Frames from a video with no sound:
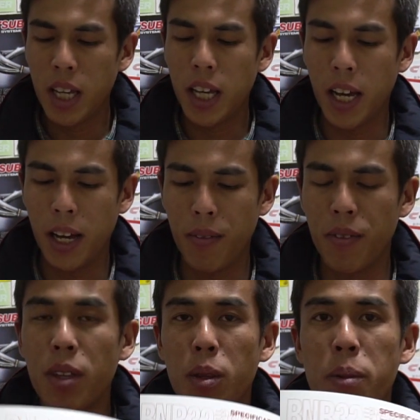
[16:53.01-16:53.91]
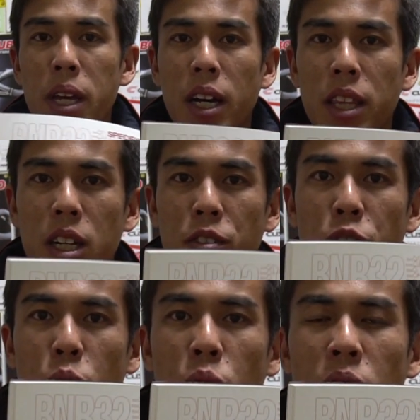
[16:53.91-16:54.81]
the
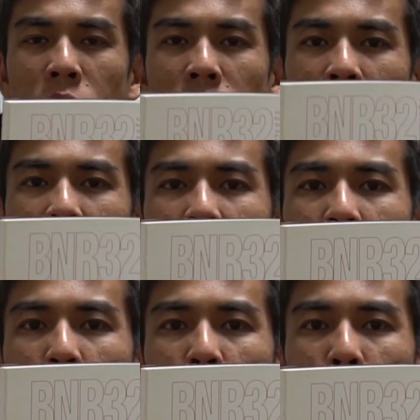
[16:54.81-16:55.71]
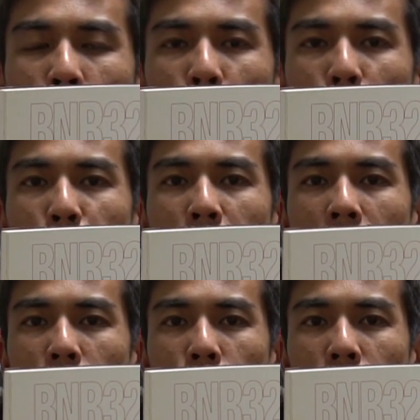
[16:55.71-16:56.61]
BNR34, all the total
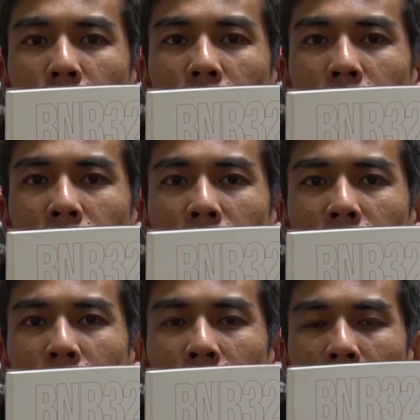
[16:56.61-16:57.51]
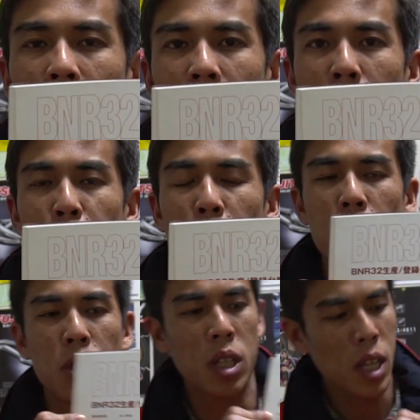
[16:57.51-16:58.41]
production
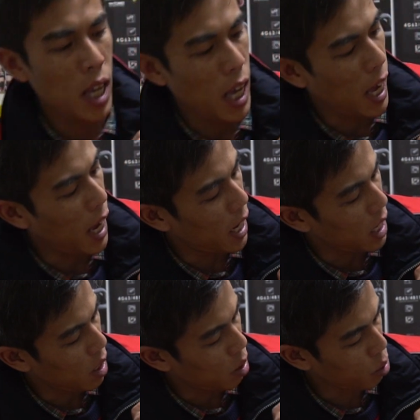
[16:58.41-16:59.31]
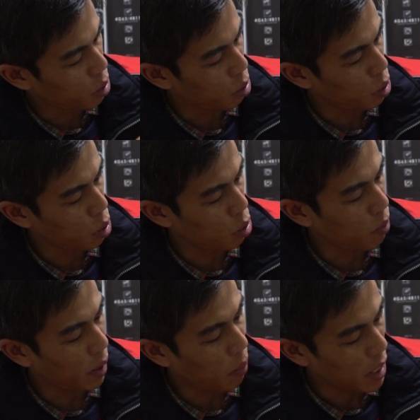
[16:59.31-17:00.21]
numbers, and it also shows you
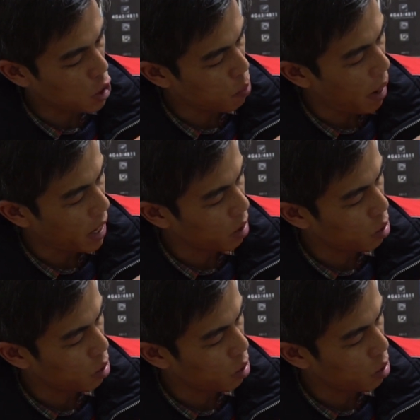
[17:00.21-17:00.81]
like by spec.